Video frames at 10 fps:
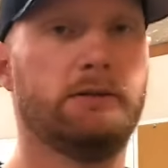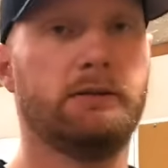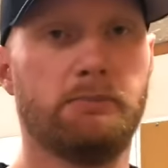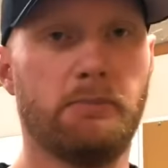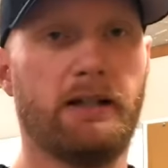
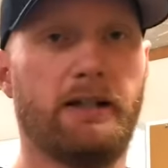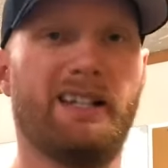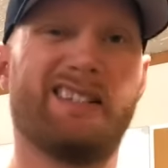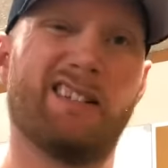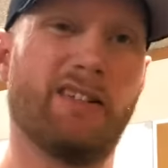But
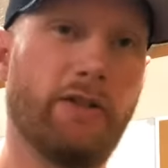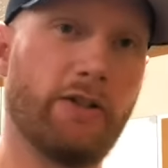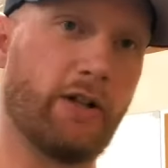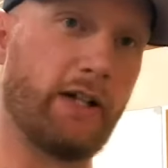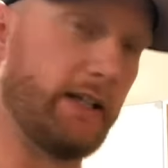it's good to
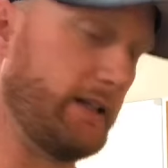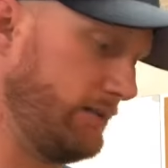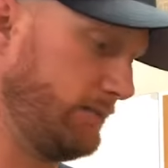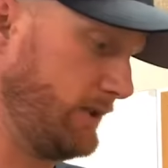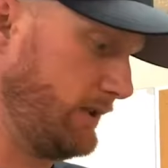train in.
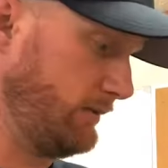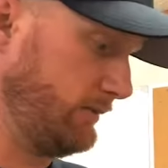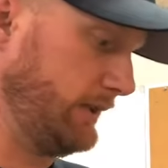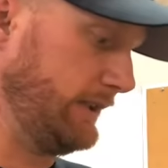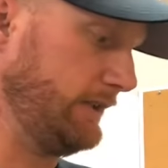I'm not
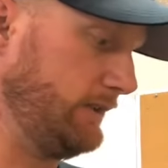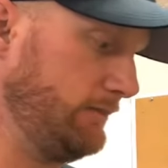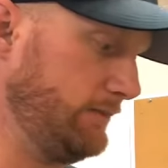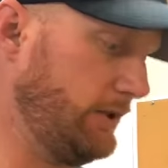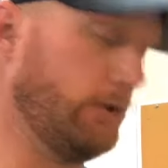really
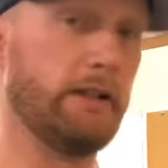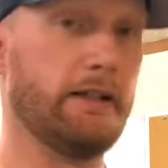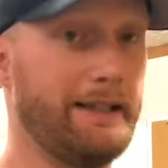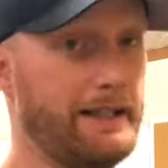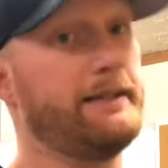doing it.
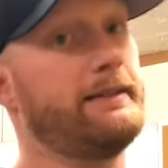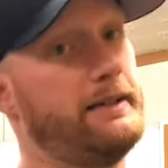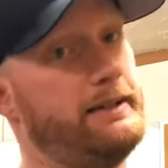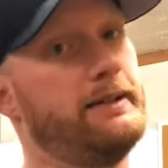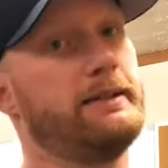Yes,
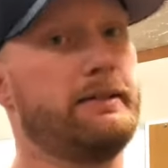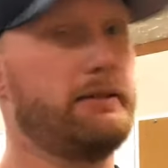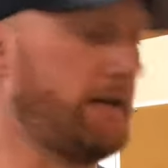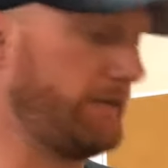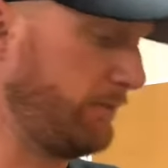it does still
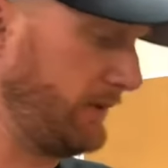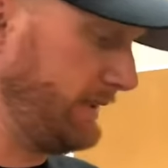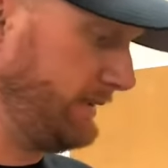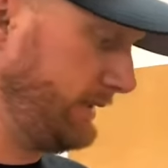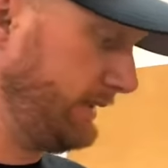have the
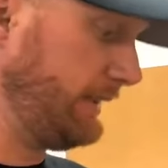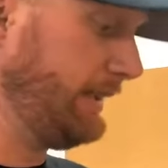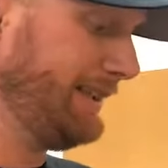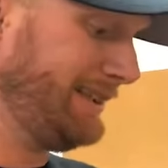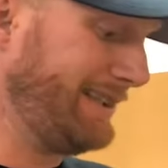plates in it.
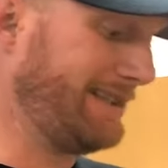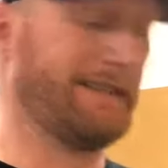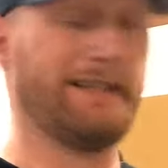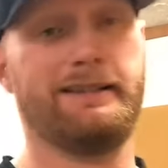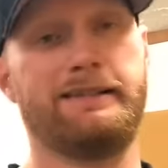Yes, it
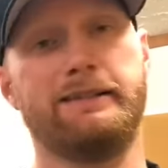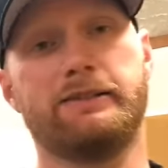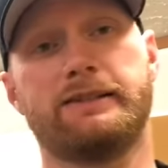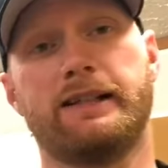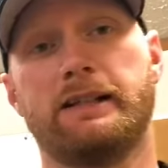is still
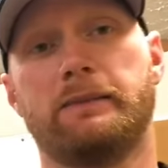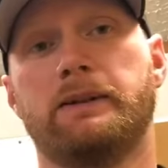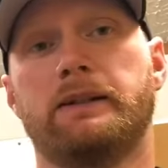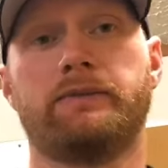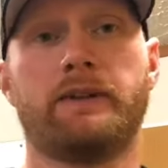set up to
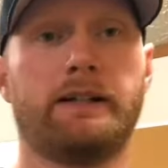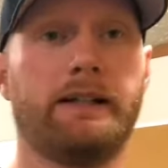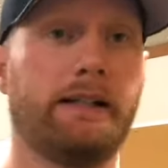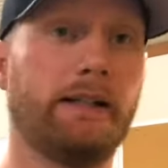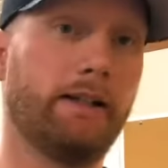if I
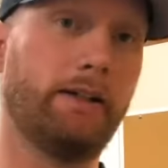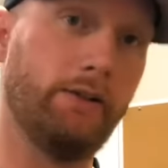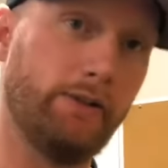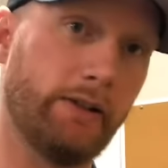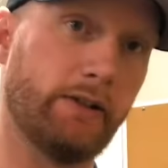needed to
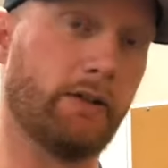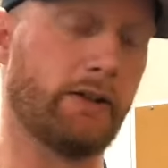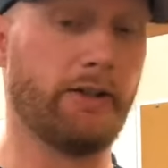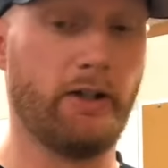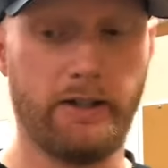use it or
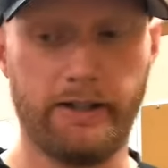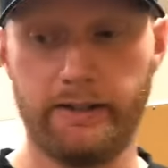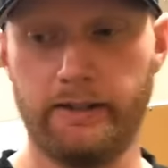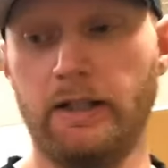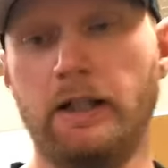don it,
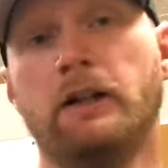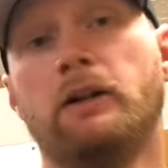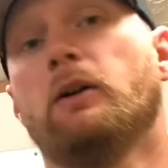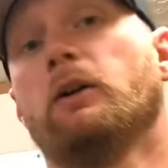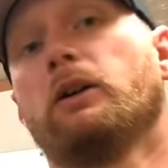
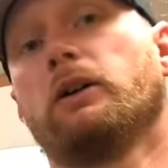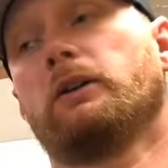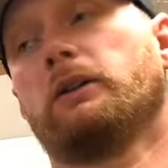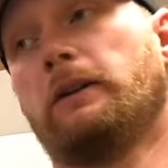or